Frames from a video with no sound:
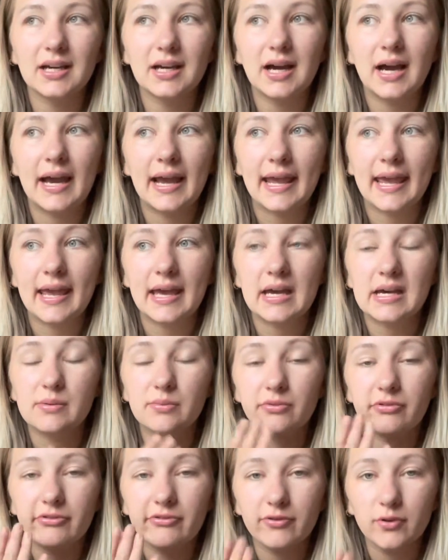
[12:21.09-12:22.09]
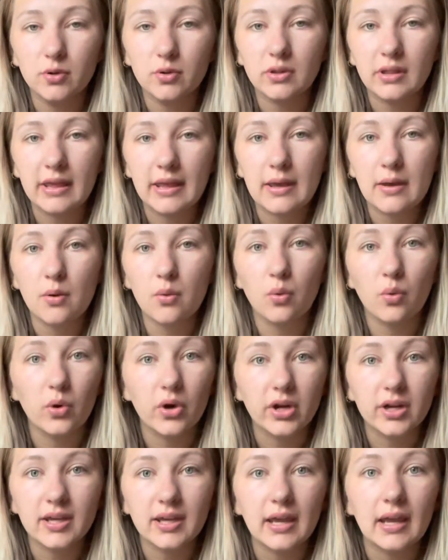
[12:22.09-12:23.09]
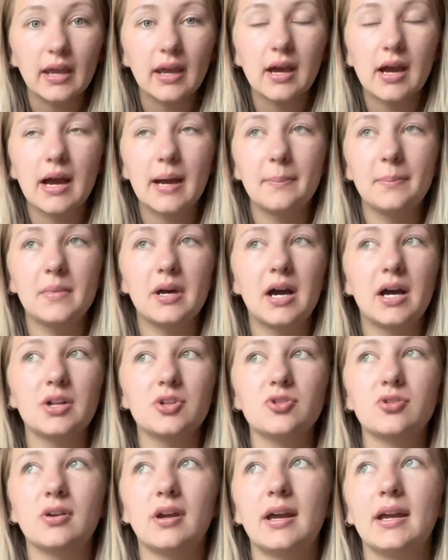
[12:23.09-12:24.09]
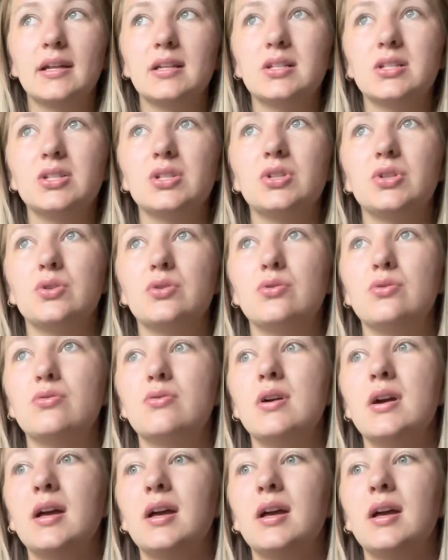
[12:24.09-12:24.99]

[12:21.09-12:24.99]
I am fully working. I'm not trying to